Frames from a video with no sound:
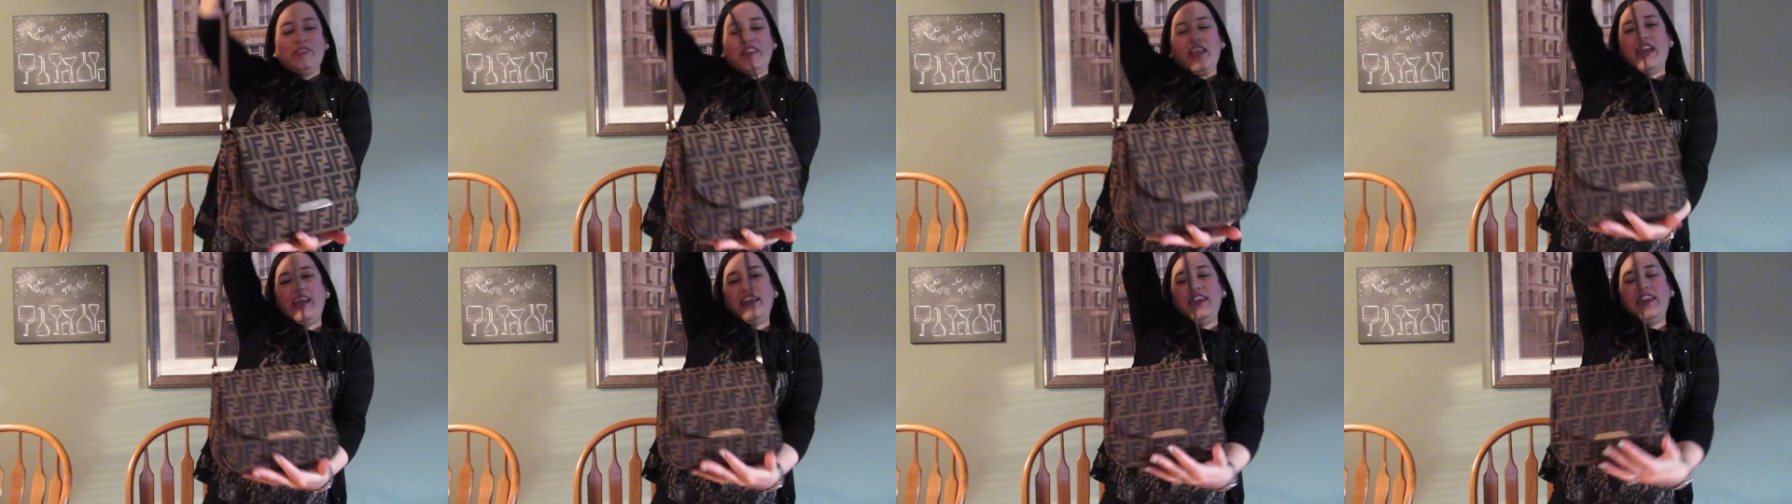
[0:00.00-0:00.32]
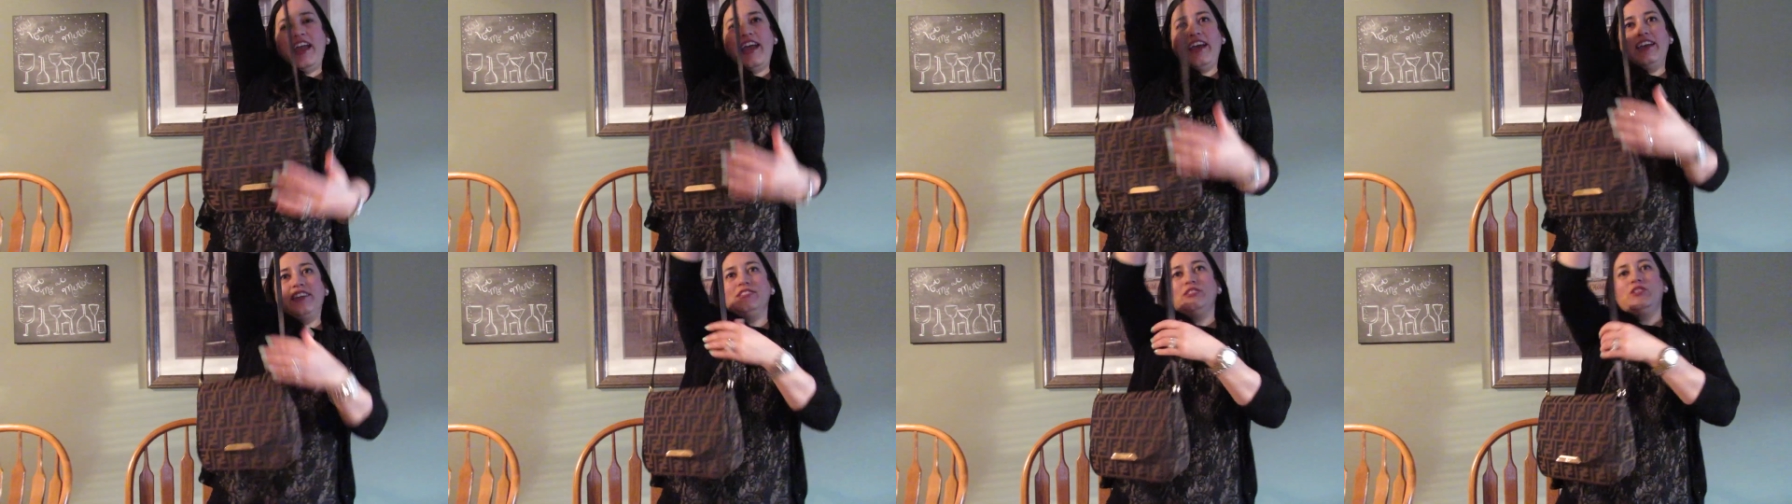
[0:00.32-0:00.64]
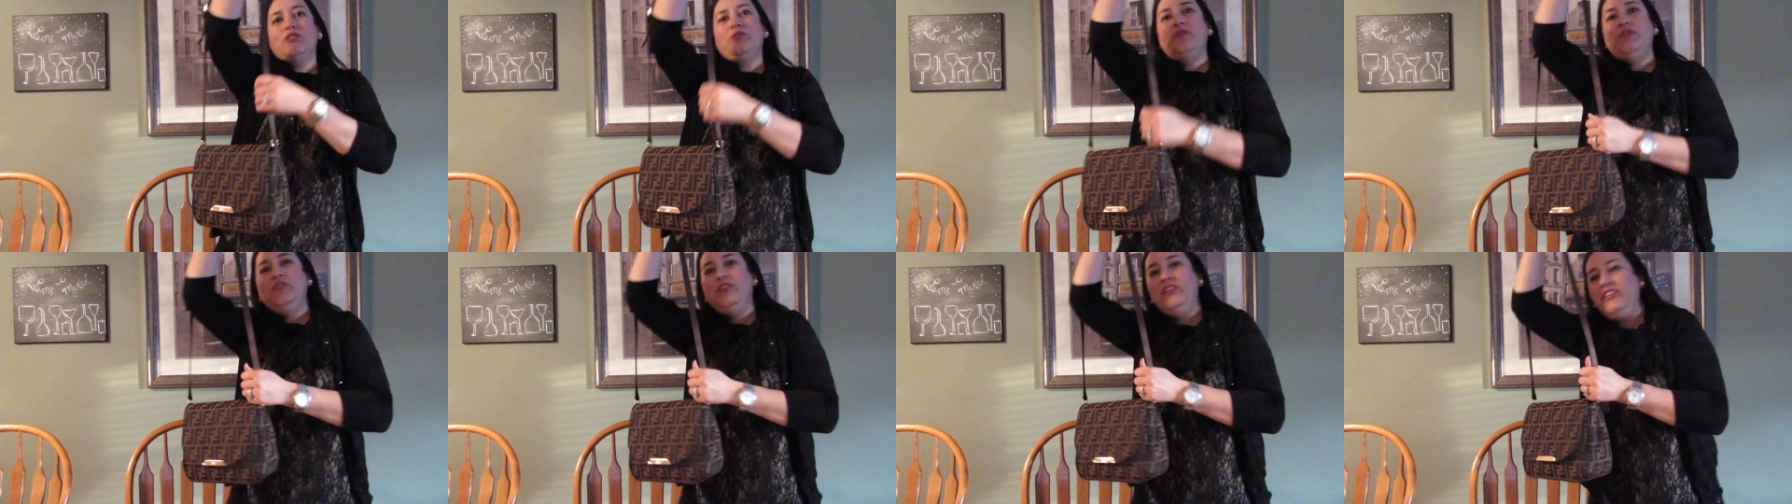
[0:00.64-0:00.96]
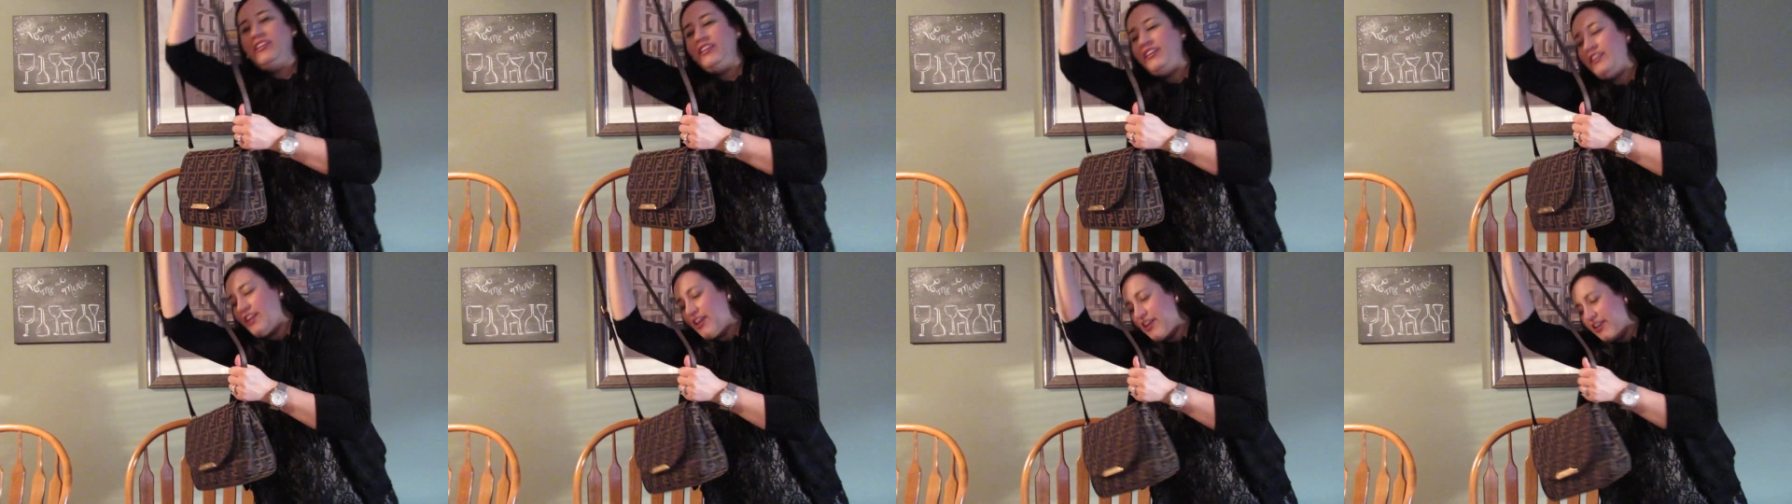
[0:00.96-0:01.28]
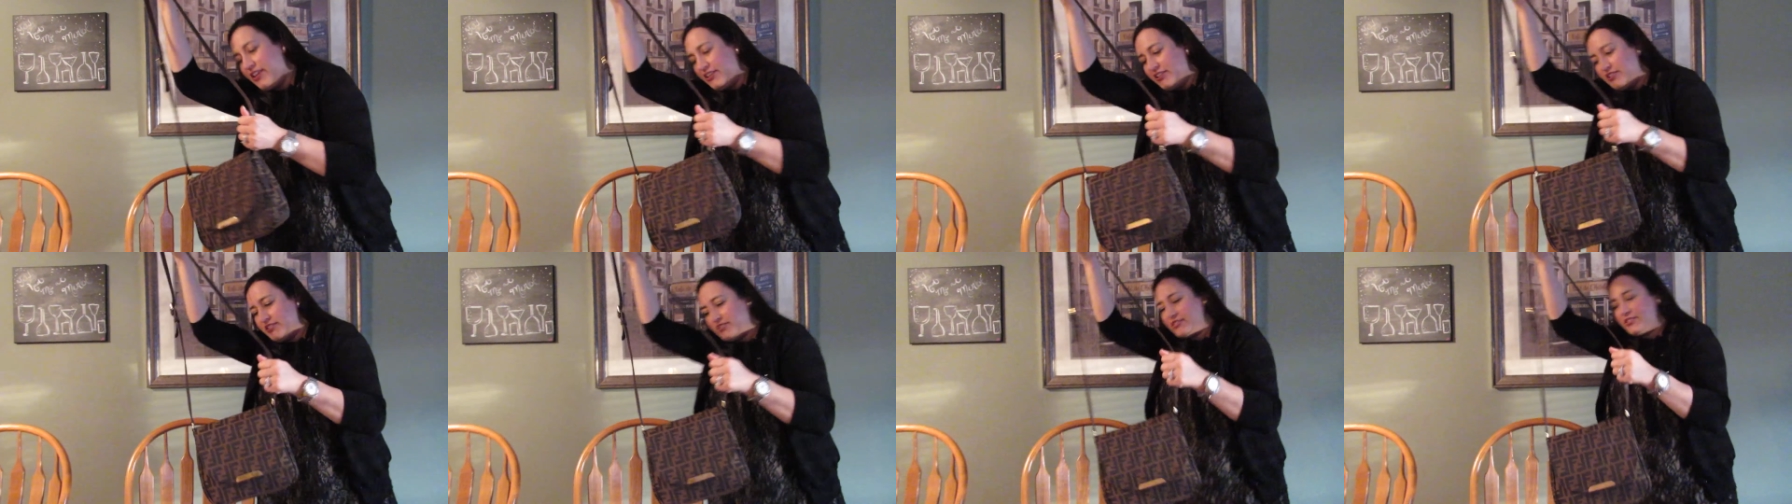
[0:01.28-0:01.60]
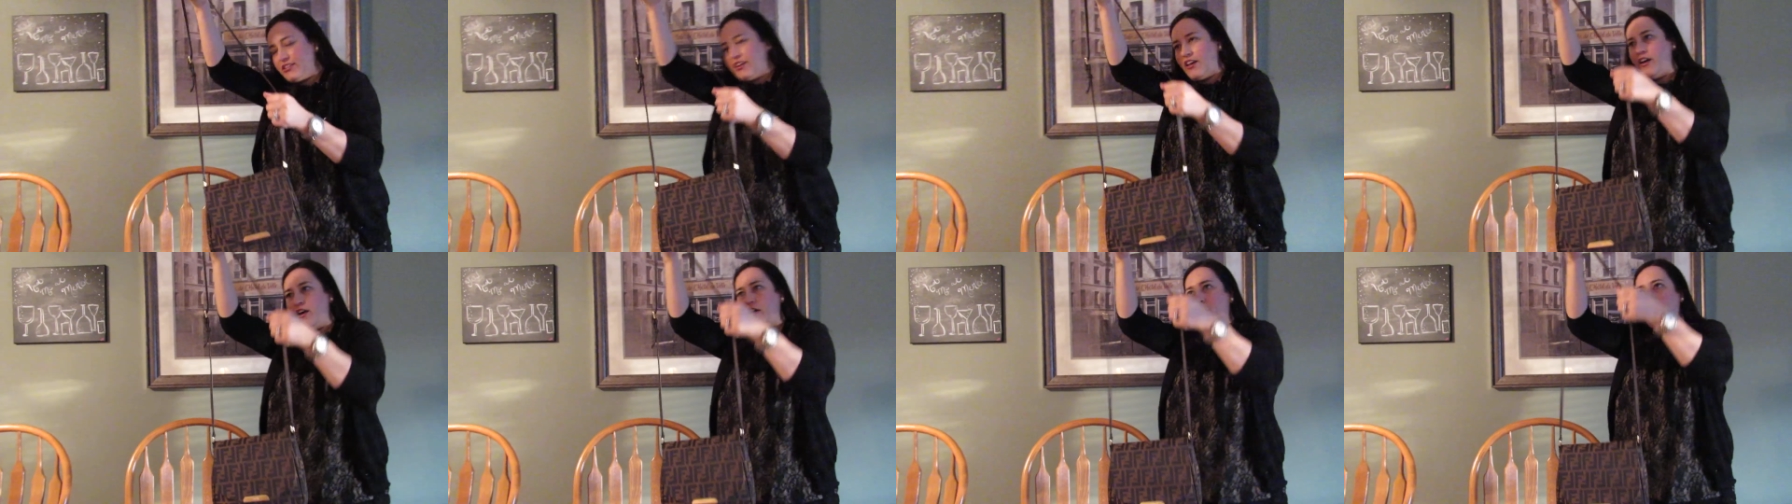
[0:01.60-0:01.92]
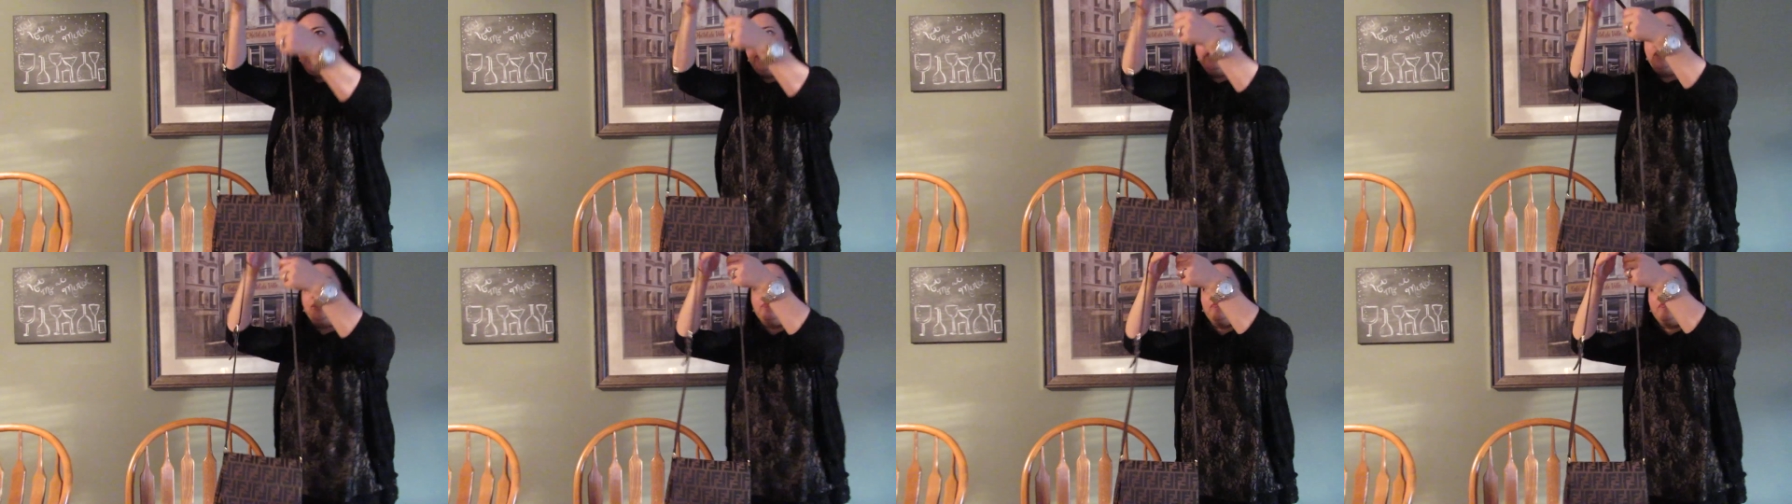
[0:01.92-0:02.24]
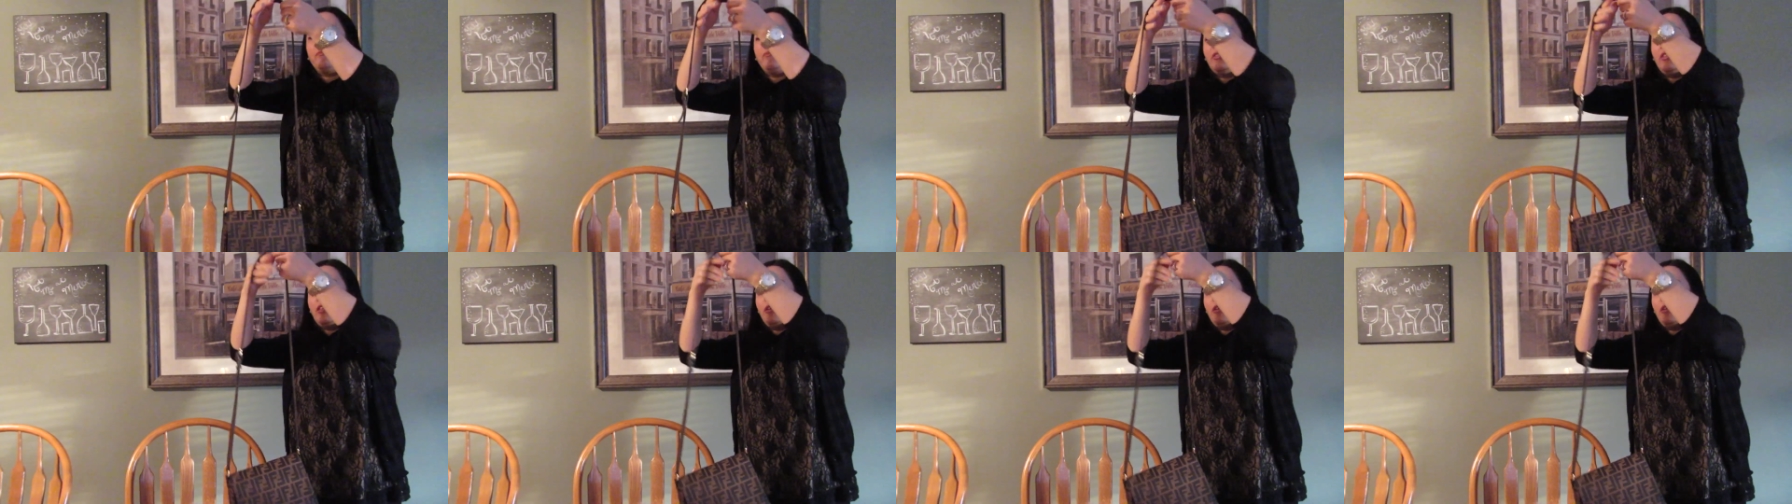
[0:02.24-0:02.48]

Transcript: And it has a really nice, um,